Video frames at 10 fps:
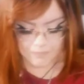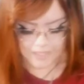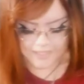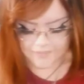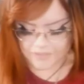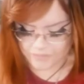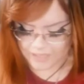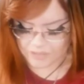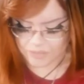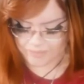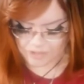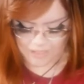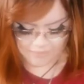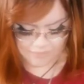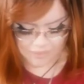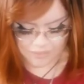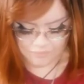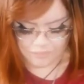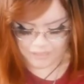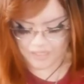and give this relationship a chance, you know.
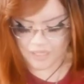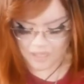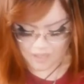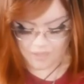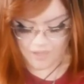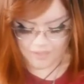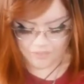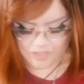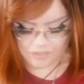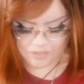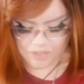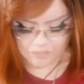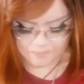But they're gonna reach out to you.